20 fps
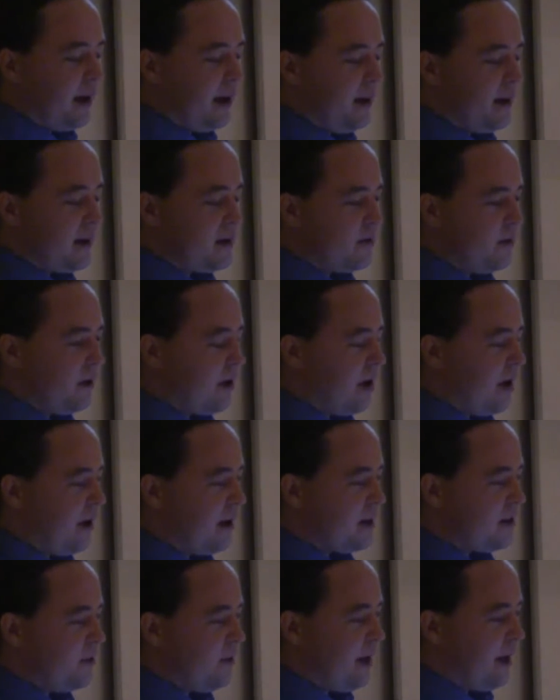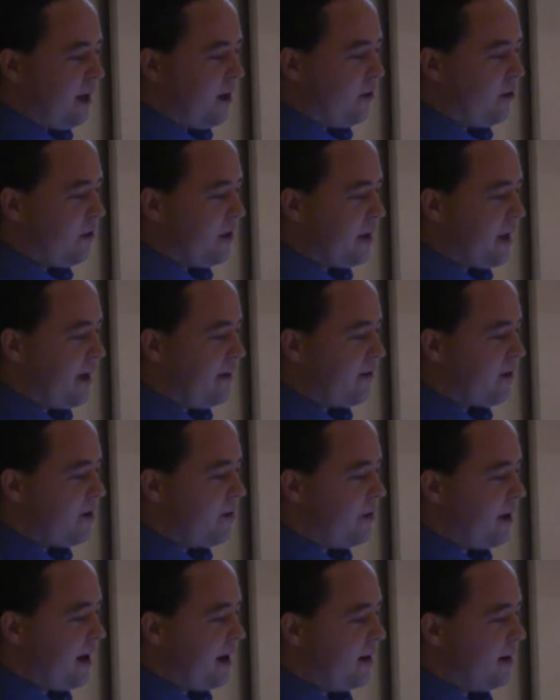in this regard as well, where they have
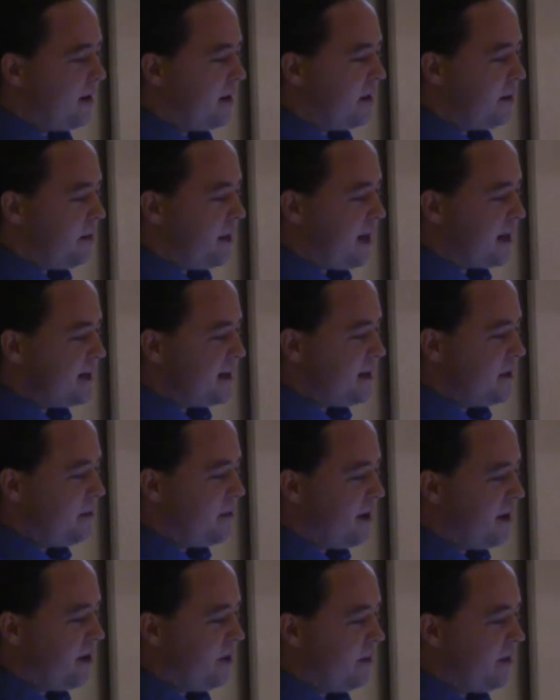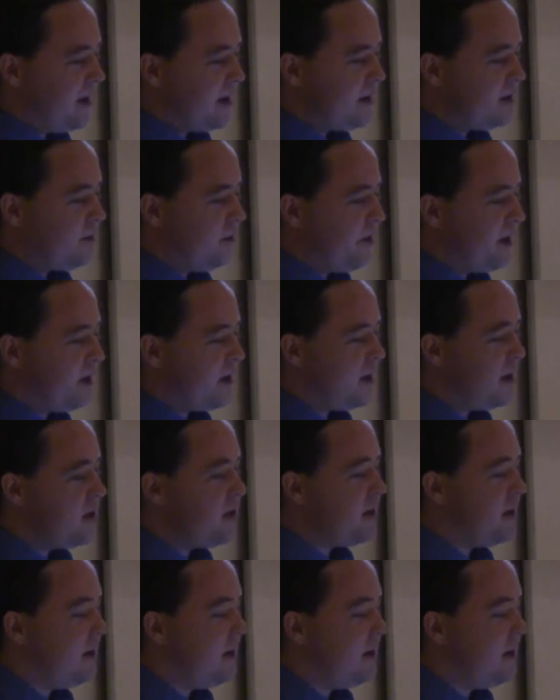combined Laplacian pyramids with